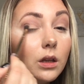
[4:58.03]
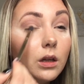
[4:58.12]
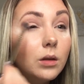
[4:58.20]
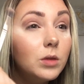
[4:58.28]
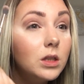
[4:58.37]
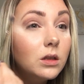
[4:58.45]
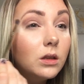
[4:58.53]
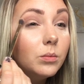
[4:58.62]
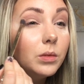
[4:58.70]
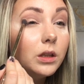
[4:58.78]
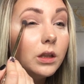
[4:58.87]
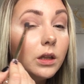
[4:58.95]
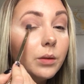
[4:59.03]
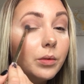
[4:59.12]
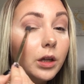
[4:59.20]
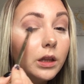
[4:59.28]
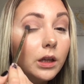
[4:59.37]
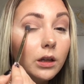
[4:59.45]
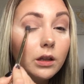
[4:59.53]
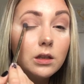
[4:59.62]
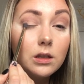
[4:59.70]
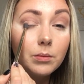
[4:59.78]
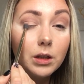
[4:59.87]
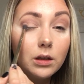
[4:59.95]
And I'm just going to build it up right there because
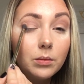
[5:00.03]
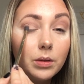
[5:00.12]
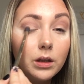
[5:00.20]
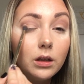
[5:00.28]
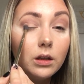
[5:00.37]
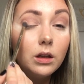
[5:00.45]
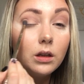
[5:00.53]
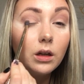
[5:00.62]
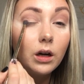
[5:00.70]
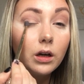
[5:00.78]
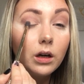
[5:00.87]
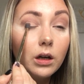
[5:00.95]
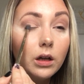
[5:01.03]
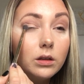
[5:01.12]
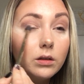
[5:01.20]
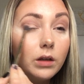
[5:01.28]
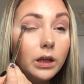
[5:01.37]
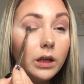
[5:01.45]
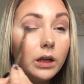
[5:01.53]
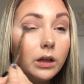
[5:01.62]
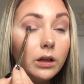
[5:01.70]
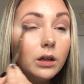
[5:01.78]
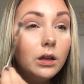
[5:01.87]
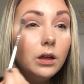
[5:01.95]
I'm going to put the darker color right
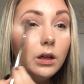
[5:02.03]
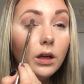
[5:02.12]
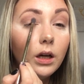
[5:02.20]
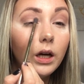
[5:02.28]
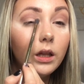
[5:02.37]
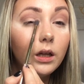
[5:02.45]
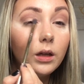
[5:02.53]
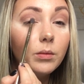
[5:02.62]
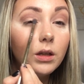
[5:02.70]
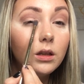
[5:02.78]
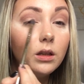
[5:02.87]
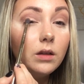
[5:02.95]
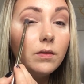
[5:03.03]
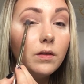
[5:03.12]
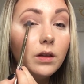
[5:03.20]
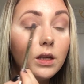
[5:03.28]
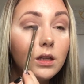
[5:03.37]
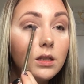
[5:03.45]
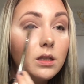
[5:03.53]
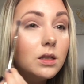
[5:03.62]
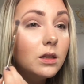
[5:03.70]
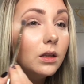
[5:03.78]
here. And then I'm going to leave this,